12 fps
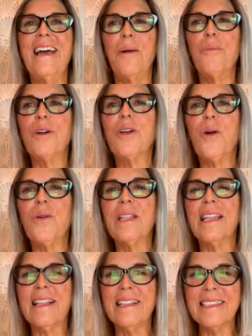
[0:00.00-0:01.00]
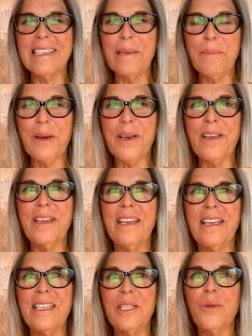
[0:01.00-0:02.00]
and we'll go a little deeper
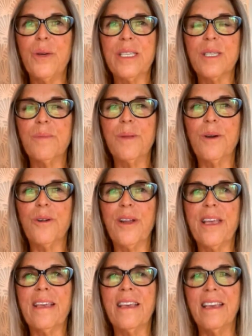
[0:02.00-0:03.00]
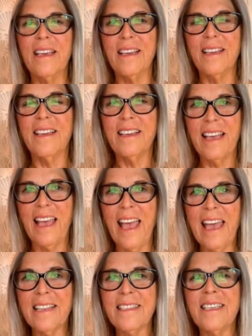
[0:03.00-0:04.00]
into exploring
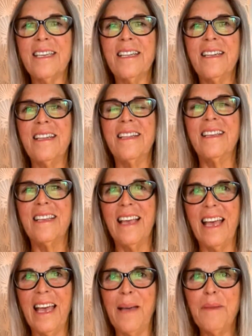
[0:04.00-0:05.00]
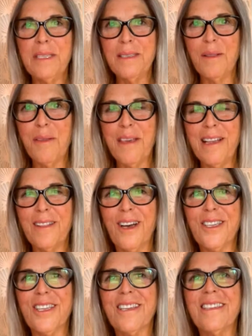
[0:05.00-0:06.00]
Anton, Emerson
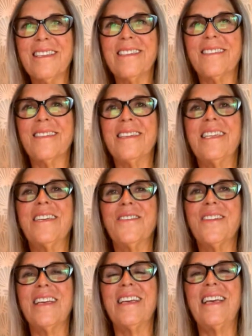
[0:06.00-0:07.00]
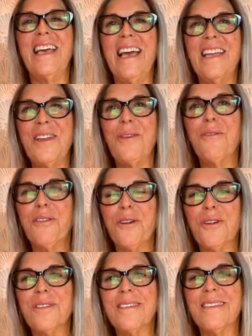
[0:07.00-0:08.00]
Theological Institute, and New
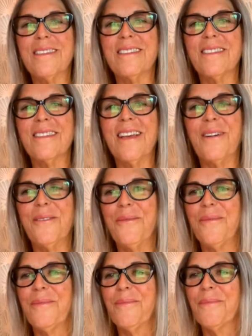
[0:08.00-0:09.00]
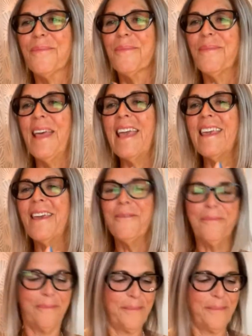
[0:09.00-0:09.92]
Thought. So thank you.